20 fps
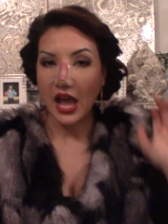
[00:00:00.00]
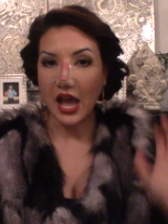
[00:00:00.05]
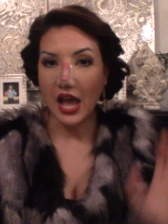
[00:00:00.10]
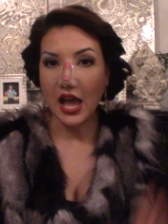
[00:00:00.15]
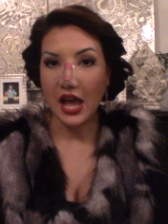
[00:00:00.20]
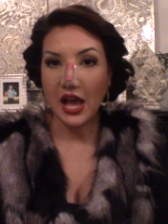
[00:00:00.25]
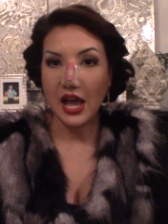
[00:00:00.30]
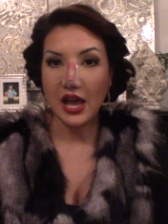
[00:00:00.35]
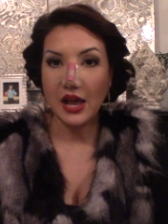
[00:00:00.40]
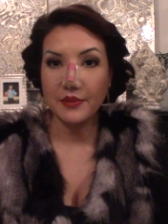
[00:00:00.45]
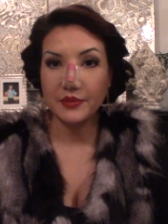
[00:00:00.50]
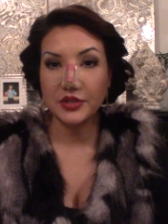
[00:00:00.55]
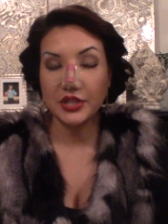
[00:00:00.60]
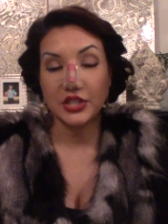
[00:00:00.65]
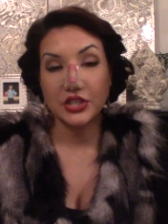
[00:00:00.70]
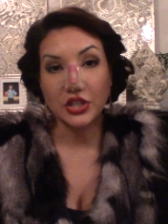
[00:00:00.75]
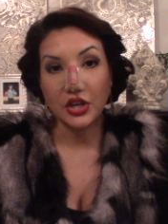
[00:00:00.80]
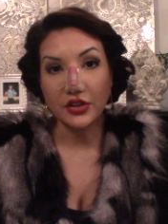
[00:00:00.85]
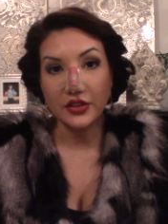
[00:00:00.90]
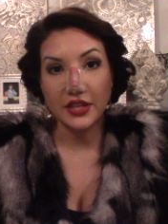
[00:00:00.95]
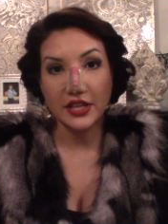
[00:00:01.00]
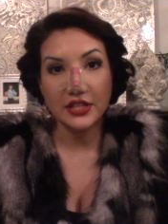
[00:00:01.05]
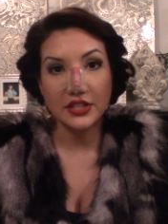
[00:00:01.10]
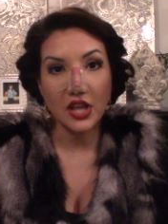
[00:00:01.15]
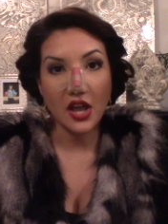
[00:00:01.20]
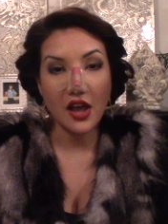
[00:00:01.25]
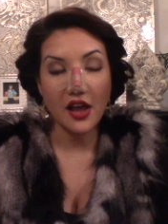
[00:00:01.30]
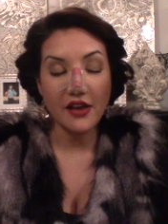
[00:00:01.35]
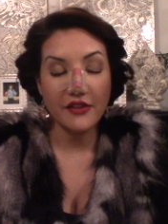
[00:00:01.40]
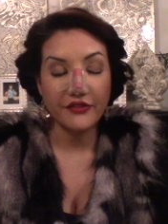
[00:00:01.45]
to start things
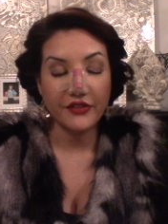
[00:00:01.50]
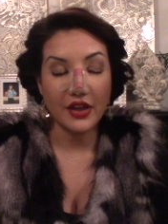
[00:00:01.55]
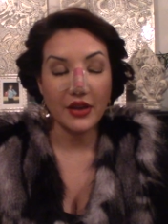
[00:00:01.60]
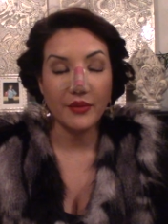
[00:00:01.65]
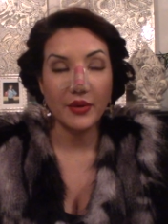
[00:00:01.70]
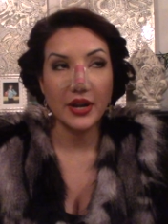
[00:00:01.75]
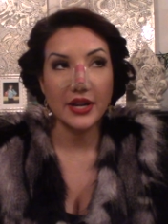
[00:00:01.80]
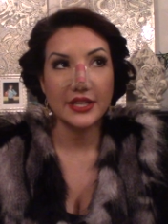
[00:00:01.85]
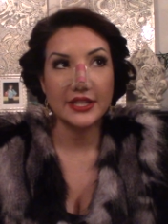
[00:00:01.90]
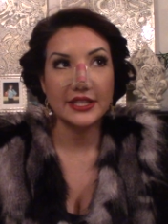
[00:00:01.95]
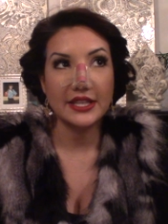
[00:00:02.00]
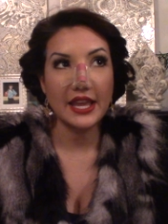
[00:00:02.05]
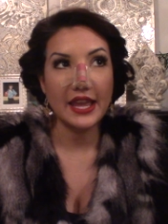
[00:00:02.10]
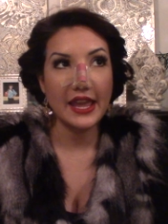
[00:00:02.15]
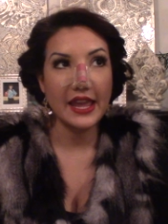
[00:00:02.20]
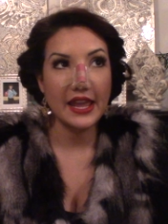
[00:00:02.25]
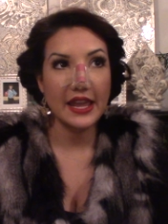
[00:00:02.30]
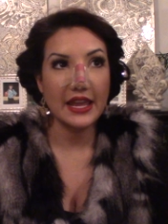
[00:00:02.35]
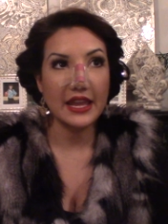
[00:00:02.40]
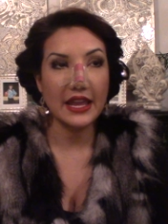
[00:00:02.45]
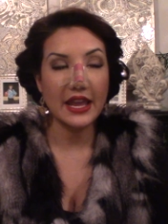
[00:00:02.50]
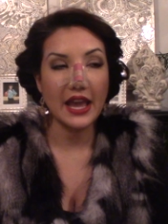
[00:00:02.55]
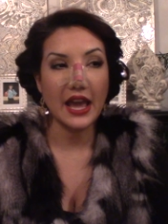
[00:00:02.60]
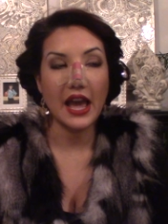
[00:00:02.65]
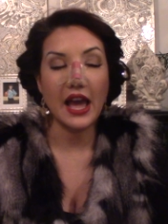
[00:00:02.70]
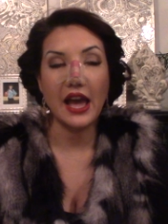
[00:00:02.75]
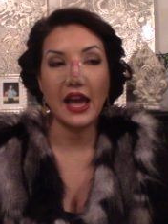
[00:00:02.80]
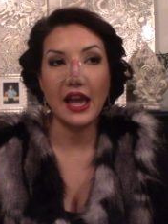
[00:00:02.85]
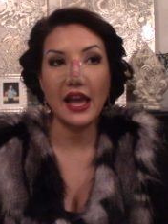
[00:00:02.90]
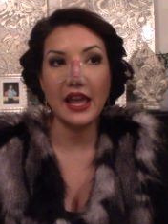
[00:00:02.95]
off, I want to say
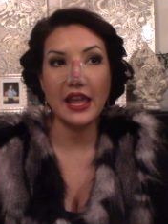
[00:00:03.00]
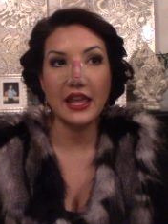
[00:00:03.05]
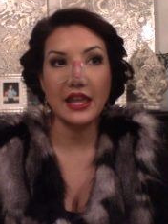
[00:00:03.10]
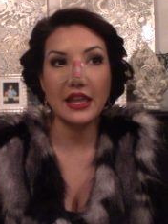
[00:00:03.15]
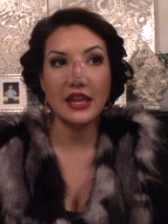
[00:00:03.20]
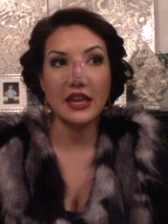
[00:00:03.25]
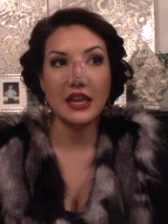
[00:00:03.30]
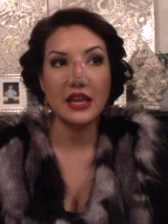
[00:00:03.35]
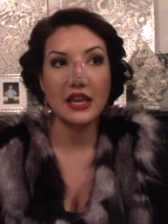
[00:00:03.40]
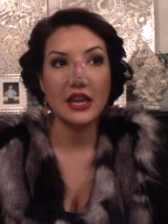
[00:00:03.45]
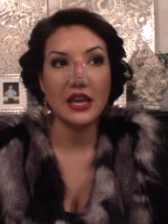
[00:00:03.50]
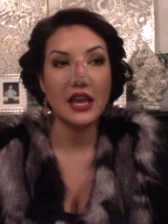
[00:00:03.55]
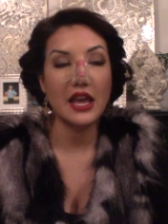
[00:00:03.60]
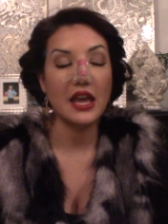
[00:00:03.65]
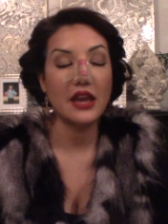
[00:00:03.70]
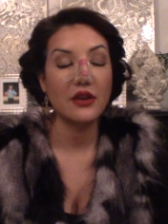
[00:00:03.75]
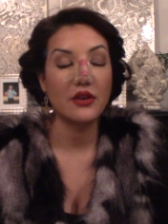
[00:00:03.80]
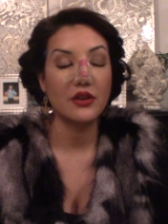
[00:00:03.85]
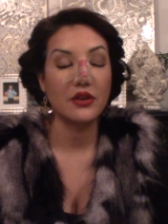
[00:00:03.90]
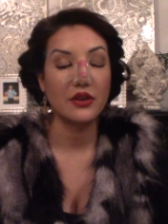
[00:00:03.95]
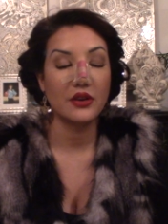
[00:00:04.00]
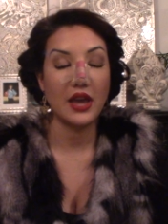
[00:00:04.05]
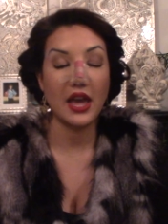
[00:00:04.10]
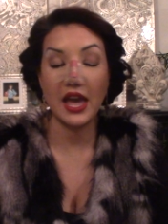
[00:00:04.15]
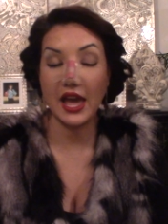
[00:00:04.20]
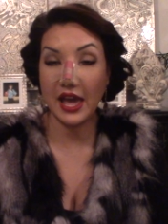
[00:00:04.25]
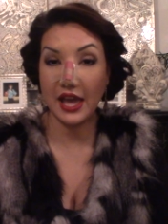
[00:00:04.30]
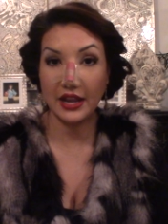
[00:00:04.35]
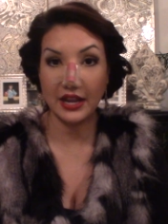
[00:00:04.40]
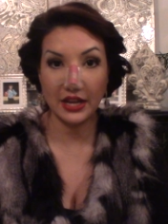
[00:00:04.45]
I
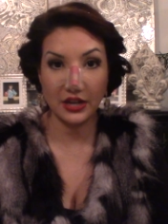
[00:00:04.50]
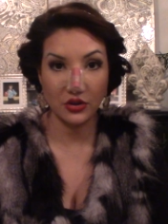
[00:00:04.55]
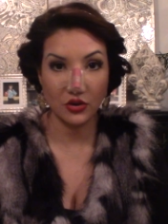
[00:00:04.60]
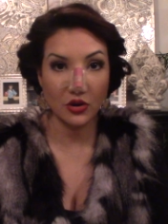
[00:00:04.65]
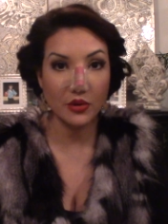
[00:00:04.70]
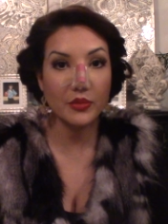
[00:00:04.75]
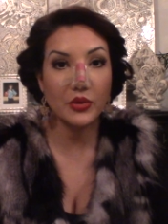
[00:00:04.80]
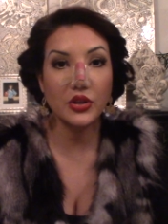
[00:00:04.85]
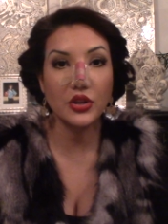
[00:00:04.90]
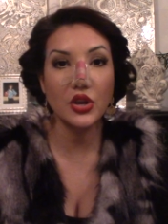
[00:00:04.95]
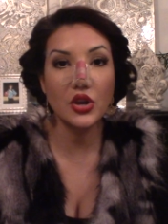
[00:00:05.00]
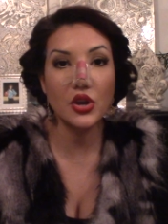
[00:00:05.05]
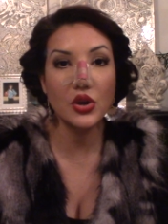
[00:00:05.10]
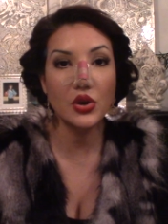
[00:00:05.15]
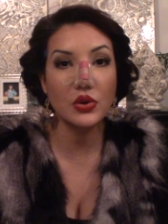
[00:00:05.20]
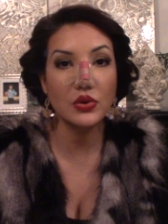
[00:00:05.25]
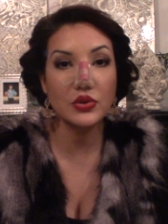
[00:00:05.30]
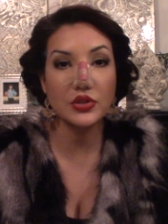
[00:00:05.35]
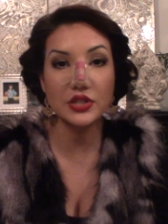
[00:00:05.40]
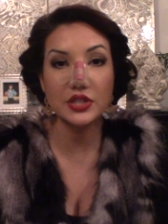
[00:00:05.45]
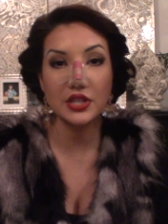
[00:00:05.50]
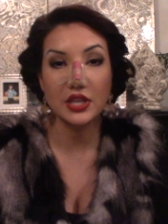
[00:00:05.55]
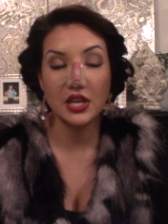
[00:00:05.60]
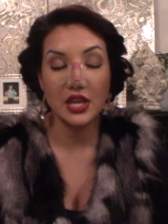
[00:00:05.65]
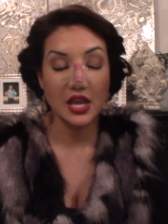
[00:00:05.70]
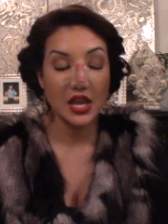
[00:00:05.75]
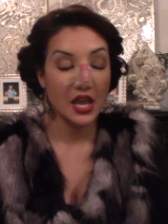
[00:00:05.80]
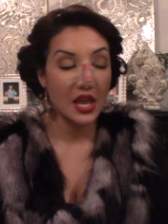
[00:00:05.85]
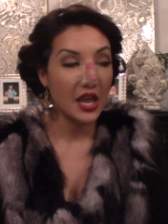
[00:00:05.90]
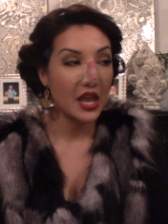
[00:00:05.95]
had a normal nose.
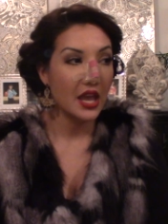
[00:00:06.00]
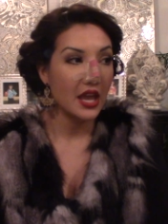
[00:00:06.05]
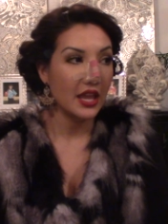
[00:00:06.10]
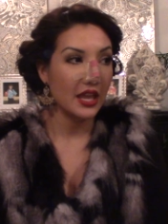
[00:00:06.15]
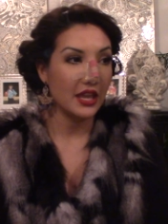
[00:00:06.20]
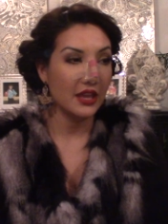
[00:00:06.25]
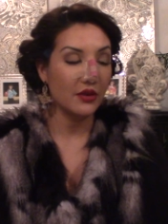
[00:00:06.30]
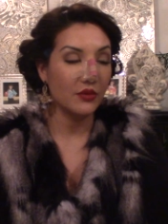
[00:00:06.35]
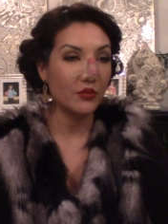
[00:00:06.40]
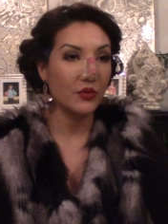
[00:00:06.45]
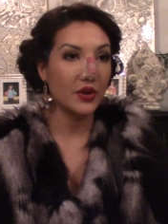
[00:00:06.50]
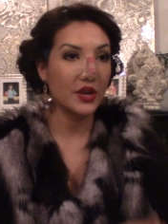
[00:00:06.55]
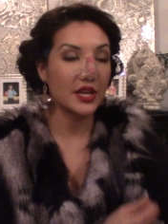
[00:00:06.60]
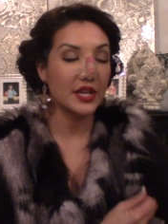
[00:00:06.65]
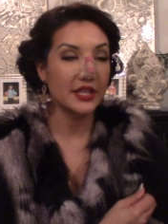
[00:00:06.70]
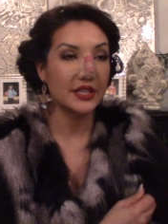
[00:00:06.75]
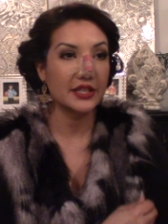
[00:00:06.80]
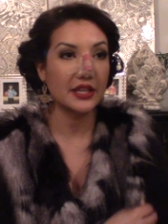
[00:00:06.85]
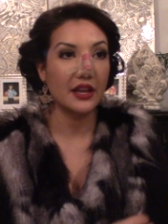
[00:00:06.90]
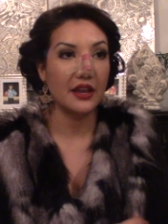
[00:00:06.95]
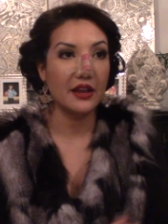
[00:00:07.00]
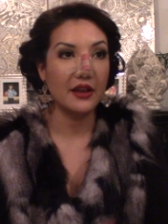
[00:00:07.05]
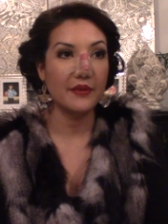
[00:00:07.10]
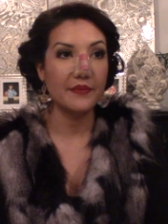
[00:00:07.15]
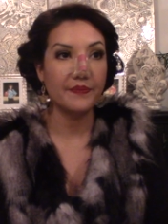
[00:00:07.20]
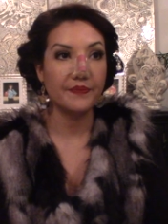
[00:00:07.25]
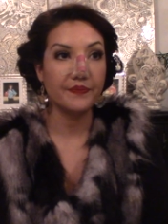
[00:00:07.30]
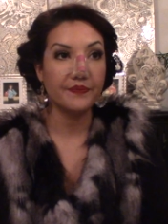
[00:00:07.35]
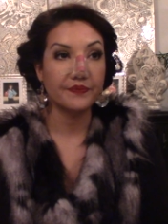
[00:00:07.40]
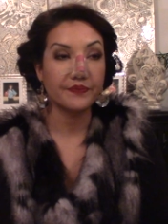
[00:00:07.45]
It was
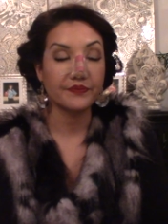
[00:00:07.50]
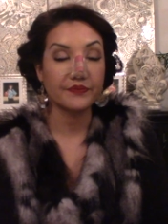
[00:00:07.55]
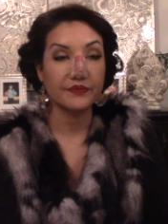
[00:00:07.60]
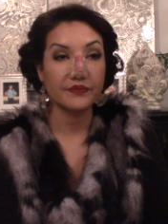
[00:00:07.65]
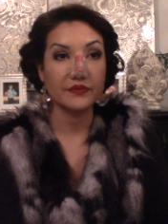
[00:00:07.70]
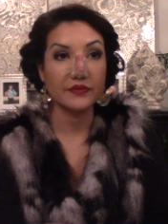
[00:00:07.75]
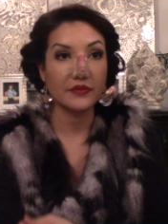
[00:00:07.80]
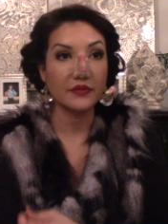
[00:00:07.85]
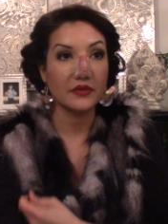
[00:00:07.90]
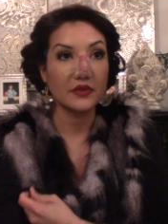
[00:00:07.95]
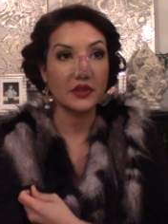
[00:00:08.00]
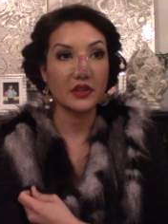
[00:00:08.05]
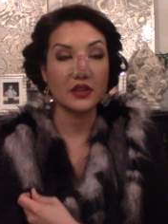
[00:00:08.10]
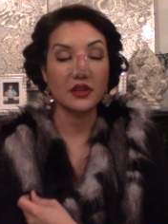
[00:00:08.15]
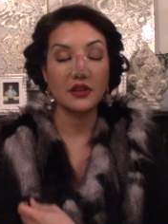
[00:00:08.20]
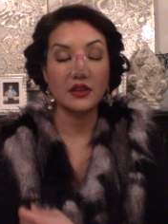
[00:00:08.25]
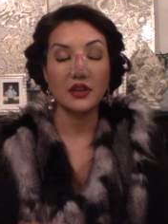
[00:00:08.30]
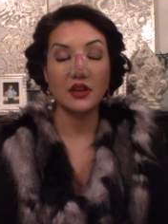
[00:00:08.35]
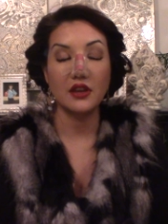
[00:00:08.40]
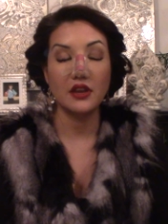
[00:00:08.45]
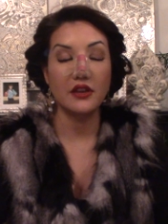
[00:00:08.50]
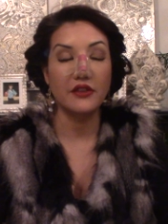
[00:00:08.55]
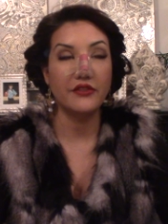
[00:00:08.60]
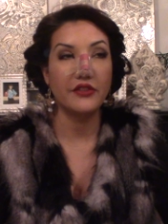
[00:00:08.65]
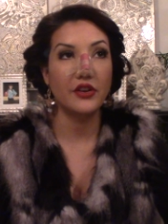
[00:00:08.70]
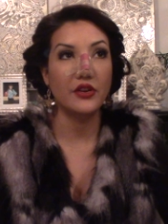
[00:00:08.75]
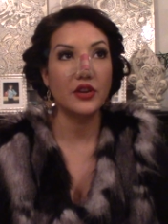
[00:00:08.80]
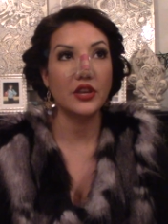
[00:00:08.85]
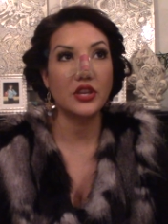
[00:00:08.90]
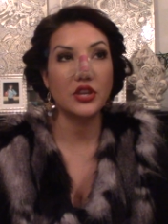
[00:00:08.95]
a
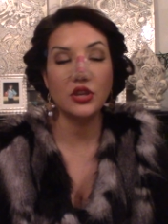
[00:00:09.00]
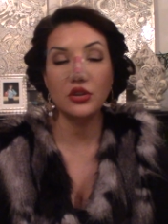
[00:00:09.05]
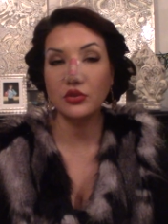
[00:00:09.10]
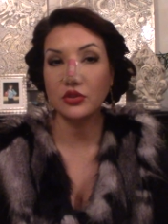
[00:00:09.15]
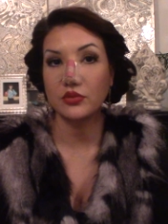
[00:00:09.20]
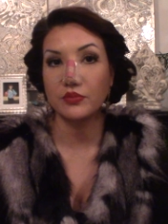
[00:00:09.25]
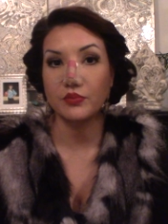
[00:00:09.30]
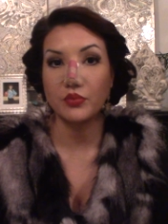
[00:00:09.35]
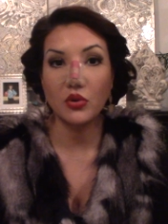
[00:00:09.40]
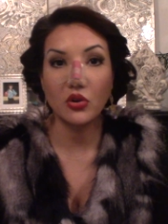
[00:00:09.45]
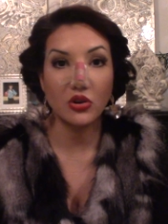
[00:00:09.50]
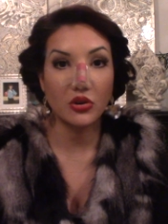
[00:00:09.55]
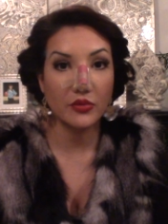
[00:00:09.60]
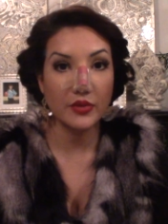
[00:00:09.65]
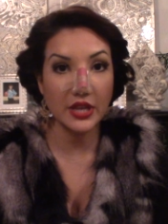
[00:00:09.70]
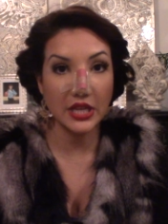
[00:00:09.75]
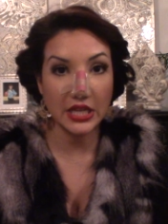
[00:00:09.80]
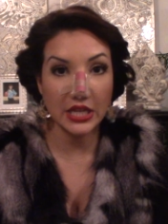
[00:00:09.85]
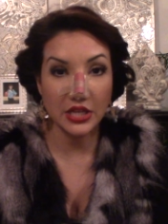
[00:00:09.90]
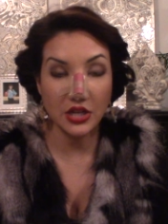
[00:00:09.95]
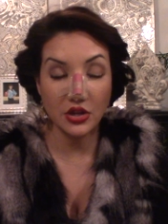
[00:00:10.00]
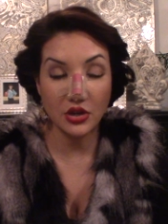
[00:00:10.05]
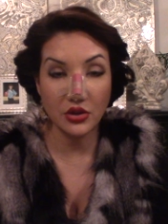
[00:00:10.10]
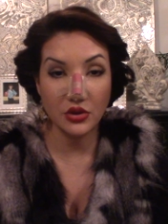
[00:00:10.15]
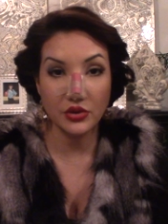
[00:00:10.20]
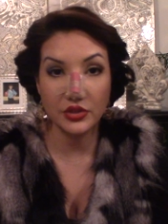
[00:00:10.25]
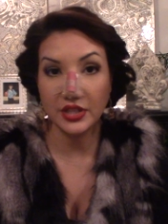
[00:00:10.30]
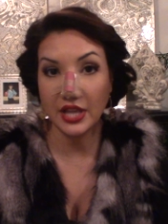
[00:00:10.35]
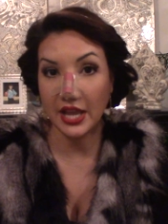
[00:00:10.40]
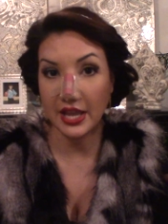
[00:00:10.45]
very cute Puerto Rican
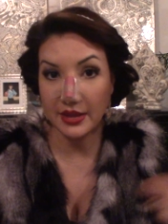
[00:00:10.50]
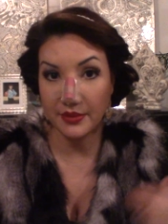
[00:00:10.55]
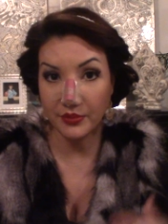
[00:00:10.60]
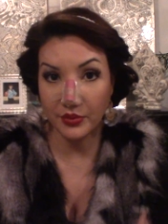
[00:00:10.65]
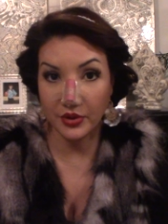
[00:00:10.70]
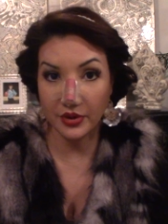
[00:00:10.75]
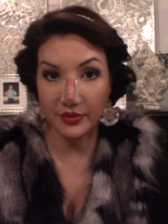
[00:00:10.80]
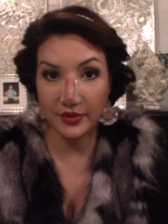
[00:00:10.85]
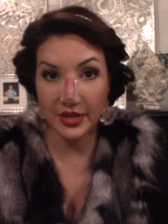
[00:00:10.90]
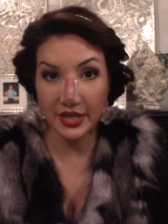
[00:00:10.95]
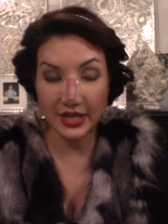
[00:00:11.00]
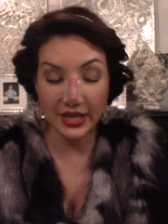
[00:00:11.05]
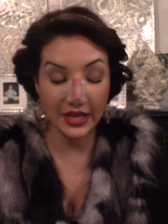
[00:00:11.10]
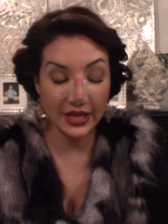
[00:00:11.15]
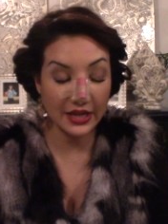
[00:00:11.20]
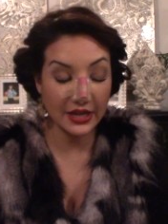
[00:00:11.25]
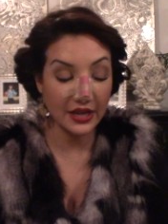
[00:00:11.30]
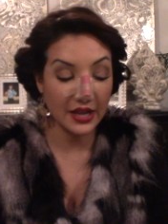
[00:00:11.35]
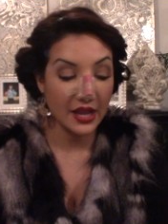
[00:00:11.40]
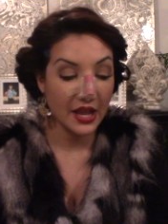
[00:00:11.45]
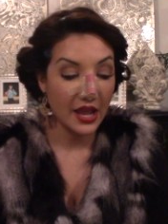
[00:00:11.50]
nose. I am Puerto Rican.